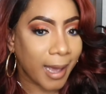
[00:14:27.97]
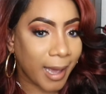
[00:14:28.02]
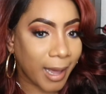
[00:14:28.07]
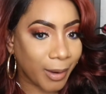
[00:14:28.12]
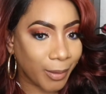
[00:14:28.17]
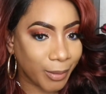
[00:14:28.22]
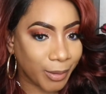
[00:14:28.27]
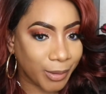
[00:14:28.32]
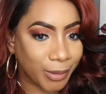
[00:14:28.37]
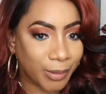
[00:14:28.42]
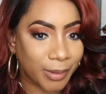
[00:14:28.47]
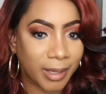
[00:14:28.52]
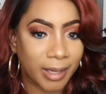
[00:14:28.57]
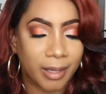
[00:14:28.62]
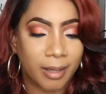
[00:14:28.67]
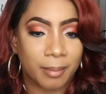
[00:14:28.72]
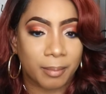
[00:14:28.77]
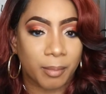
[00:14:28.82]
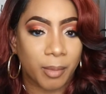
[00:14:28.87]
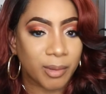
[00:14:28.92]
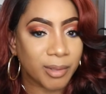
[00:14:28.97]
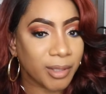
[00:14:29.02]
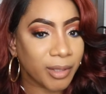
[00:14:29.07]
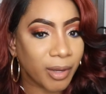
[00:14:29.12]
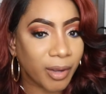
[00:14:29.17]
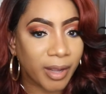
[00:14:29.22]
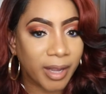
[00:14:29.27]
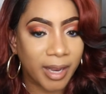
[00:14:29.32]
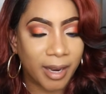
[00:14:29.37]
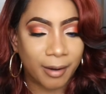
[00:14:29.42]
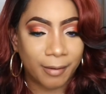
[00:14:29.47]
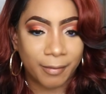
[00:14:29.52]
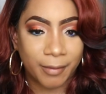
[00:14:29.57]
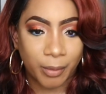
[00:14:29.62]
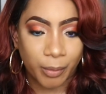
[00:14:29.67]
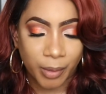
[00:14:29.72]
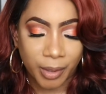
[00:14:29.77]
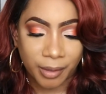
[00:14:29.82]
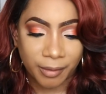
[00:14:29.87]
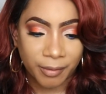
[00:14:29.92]
I don't want to do that. Most of y'all here for
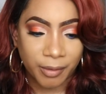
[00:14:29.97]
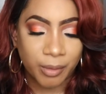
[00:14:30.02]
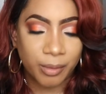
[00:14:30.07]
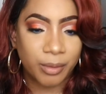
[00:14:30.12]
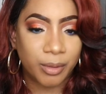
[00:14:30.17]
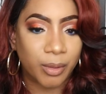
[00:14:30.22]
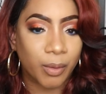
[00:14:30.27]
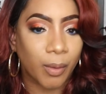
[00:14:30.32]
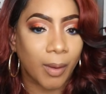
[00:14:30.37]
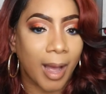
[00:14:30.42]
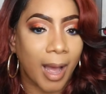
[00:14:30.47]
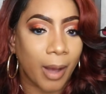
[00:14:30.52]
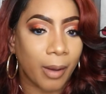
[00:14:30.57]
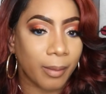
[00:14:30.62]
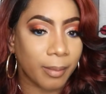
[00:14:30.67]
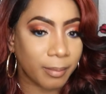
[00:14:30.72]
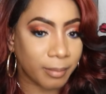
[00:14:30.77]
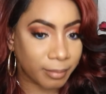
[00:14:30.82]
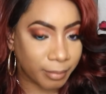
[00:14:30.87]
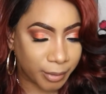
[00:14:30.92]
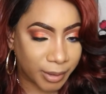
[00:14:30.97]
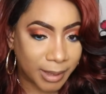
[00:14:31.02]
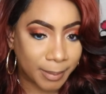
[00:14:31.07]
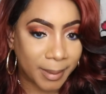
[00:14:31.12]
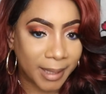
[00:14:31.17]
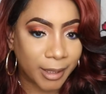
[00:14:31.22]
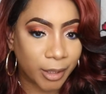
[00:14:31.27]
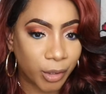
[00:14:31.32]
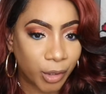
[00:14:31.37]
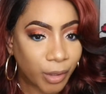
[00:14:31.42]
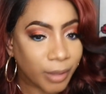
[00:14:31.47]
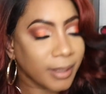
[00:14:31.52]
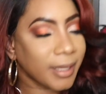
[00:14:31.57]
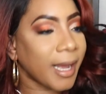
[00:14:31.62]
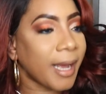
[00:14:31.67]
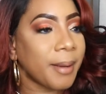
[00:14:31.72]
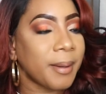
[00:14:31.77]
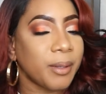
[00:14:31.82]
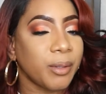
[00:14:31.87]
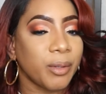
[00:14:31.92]
the wig reviews, so I'm respecting your
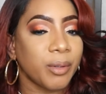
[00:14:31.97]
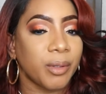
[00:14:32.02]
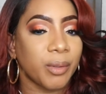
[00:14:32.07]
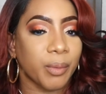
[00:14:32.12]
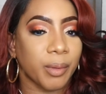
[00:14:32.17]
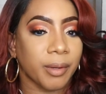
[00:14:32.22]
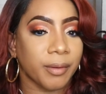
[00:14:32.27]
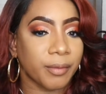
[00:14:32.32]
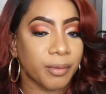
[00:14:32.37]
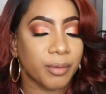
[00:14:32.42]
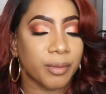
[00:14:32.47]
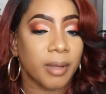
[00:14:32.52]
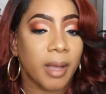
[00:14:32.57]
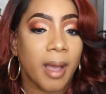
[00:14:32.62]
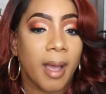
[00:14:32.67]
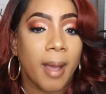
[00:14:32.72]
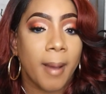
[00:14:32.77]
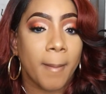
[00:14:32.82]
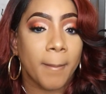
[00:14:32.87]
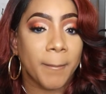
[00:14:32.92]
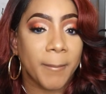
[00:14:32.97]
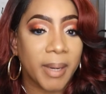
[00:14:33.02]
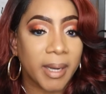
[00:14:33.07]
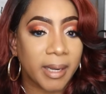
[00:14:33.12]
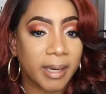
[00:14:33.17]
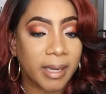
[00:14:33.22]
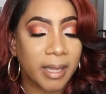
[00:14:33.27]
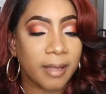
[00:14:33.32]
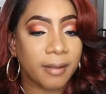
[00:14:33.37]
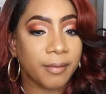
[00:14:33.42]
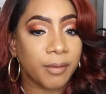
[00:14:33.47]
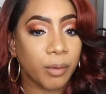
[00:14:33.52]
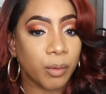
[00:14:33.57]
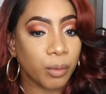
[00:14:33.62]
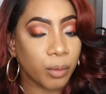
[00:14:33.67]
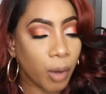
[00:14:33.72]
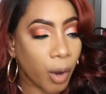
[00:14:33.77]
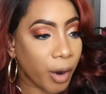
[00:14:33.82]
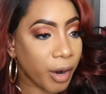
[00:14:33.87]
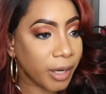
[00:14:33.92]
time and doing the wig reviews. But if
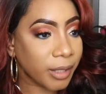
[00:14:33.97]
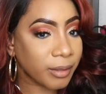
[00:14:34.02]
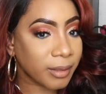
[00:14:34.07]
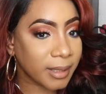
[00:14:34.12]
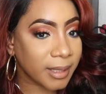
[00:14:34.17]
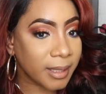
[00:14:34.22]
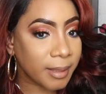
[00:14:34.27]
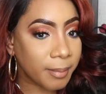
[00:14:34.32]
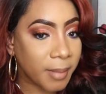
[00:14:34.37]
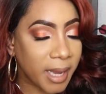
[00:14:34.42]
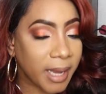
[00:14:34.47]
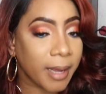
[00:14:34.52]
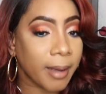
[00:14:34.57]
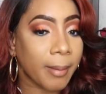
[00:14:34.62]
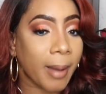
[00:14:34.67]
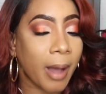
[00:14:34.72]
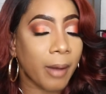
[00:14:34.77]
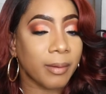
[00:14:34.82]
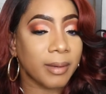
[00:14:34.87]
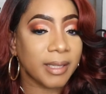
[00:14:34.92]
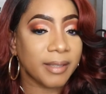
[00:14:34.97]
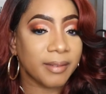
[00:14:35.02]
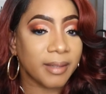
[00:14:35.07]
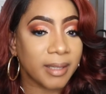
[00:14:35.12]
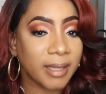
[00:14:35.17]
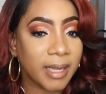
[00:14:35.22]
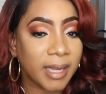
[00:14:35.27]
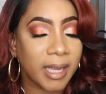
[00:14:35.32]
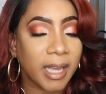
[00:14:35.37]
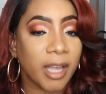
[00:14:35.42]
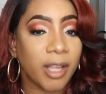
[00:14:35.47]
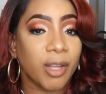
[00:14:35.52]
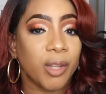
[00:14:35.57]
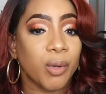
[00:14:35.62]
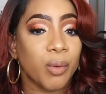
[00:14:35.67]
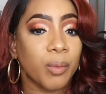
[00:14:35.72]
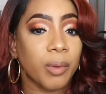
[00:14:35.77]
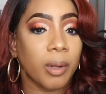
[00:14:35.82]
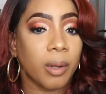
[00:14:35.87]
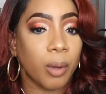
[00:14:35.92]
you are interested in the makeup, I will leave the link and
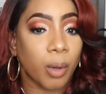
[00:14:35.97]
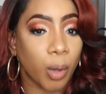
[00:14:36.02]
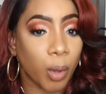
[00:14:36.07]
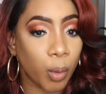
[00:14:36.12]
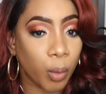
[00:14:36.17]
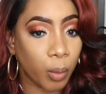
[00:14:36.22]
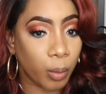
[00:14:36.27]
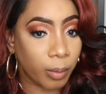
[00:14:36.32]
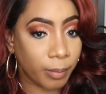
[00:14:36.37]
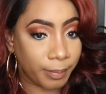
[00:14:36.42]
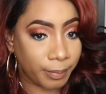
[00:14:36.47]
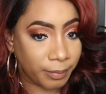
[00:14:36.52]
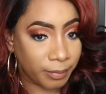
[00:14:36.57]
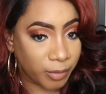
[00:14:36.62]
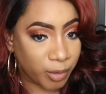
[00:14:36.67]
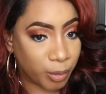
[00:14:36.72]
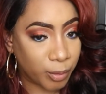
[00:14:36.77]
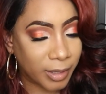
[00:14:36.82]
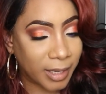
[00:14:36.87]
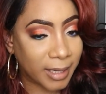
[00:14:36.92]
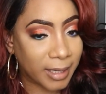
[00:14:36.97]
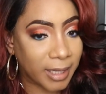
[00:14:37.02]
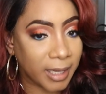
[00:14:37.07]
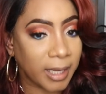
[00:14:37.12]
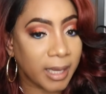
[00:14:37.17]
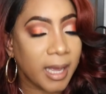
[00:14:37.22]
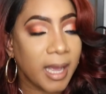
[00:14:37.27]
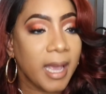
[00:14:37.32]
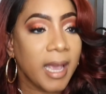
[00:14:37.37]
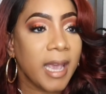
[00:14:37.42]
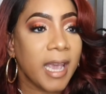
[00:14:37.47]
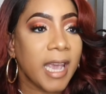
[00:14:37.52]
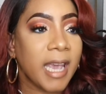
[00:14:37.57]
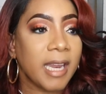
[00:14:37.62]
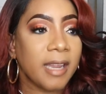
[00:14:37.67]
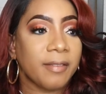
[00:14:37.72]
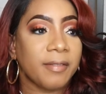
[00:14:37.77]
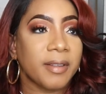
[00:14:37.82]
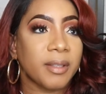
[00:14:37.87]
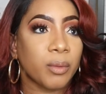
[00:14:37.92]
you will go to that link.
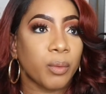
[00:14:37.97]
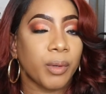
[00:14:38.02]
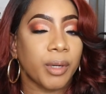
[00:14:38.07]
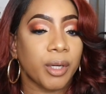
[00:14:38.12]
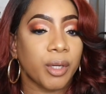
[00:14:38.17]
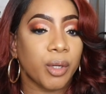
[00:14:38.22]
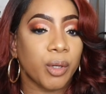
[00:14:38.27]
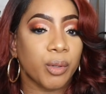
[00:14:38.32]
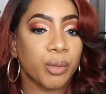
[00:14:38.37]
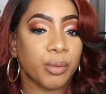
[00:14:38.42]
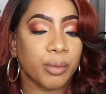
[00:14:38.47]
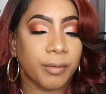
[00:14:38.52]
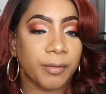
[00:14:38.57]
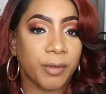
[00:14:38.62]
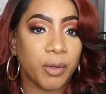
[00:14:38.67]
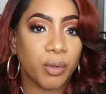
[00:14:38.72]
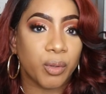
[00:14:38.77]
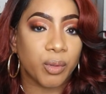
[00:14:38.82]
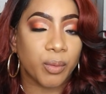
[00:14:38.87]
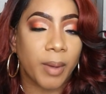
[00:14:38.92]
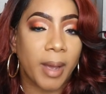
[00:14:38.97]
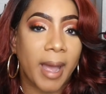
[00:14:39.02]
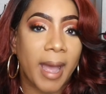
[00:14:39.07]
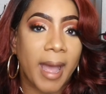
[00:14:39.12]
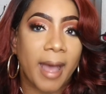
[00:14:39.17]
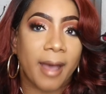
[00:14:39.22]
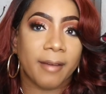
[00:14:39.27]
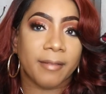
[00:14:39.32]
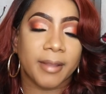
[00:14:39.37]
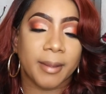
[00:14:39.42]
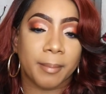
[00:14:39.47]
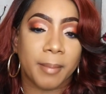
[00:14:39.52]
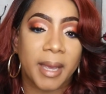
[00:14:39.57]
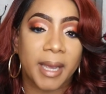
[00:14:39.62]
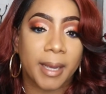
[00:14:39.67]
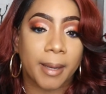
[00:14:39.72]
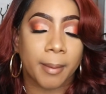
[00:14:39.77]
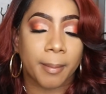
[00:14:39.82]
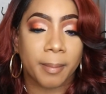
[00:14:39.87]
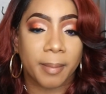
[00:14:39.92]
And if it's one of those reviews where I have the
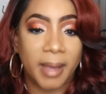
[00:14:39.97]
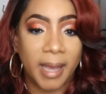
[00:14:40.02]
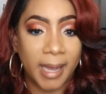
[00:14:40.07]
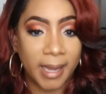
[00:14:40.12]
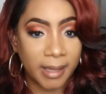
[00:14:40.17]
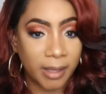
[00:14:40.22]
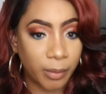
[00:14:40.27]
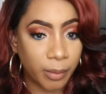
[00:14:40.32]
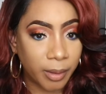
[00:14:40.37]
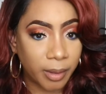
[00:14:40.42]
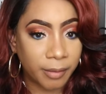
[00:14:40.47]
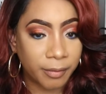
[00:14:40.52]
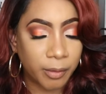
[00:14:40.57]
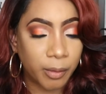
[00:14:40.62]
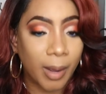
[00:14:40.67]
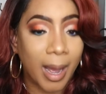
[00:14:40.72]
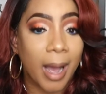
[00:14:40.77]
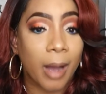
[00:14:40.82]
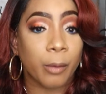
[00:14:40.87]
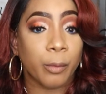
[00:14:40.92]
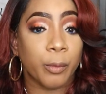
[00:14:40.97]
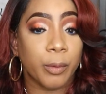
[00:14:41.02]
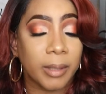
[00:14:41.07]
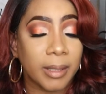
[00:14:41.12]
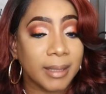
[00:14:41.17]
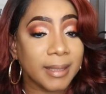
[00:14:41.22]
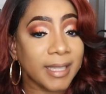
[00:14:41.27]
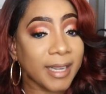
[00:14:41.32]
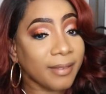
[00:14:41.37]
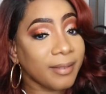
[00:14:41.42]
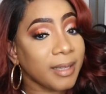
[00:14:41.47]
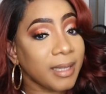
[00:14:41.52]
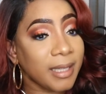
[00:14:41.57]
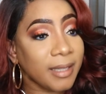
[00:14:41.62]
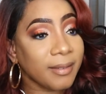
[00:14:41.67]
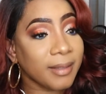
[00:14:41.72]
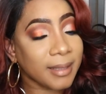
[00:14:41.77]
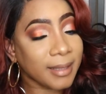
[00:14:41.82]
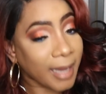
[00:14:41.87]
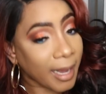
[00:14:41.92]
makeup and the wig review, I will
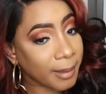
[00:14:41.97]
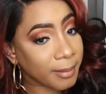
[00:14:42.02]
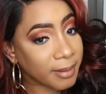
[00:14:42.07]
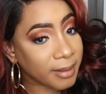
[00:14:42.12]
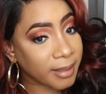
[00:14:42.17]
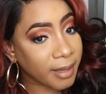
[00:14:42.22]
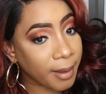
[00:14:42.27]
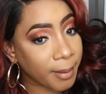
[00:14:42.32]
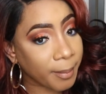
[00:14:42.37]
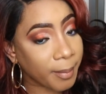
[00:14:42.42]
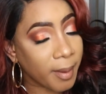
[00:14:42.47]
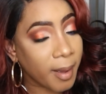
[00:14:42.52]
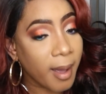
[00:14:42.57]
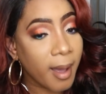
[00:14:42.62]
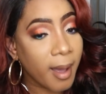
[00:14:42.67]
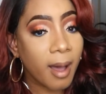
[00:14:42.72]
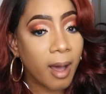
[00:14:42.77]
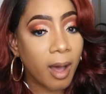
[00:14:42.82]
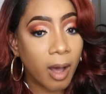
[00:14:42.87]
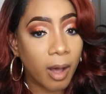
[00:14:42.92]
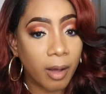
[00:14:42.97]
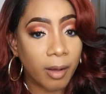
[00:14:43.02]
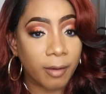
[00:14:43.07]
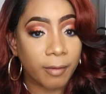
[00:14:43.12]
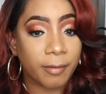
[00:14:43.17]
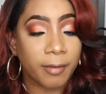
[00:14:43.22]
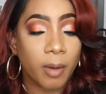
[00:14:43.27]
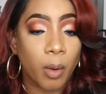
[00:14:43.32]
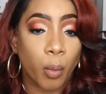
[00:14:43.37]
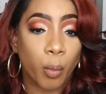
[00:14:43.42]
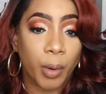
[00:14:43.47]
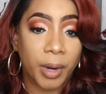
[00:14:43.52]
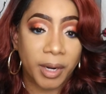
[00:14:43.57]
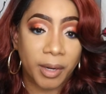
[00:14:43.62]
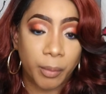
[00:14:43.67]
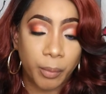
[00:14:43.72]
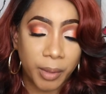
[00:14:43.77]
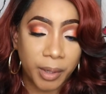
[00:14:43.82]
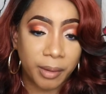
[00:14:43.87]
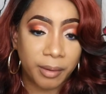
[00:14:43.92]
definitely leave a timestamp of where
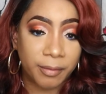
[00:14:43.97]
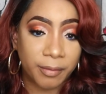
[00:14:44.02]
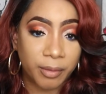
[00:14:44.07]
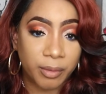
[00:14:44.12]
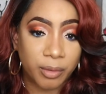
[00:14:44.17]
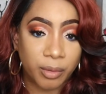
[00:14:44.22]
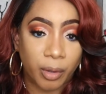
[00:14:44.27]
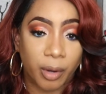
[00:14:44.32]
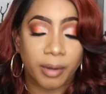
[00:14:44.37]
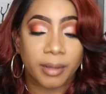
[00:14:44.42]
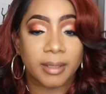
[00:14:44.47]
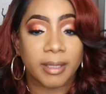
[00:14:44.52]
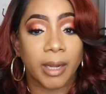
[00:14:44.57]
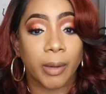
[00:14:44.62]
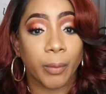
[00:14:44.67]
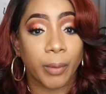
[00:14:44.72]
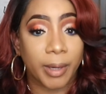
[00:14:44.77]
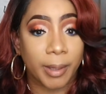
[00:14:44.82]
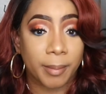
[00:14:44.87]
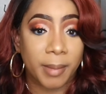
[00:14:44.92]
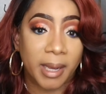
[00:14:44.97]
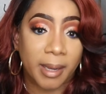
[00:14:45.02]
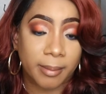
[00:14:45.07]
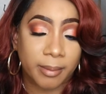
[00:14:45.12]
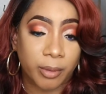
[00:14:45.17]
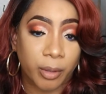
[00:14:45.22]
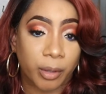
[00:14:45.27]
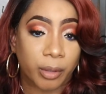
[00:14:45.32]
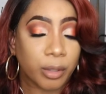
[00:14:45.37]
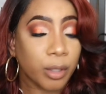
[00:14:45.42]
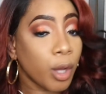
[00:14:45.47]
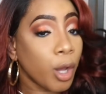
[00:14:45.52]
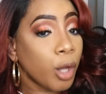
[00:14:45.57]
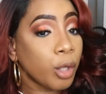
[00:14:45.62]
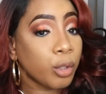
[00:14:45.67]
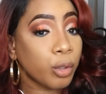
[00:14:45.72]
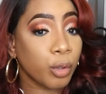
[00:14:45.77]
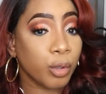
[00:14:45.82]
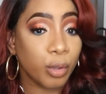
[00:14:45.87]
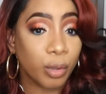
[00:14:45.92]
the wig review starts and where the makeup starts,
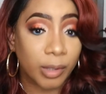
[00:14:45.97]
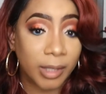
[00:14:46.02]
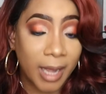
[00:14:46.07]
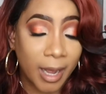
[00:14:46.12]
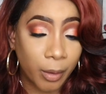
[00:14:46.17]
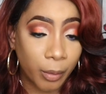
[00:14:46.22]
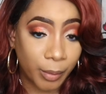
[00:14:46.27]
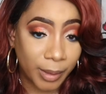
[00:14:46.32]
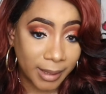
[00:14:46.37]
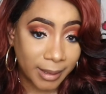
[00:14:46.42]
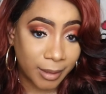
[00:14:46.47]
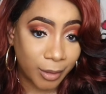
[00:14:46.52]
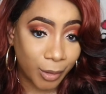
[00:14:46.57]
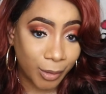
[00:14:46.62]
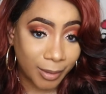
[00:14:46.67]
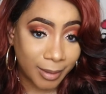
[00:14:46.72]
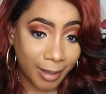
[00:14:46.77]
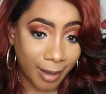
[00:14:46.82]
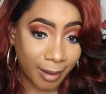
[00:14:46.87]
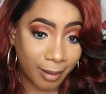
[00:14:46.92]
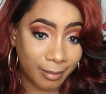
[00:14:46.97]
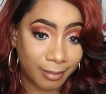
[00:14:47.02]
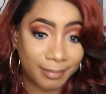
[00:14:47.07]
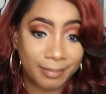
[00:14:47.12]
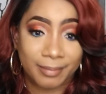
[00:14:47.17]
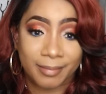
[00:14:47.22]
so you're not wasting your time.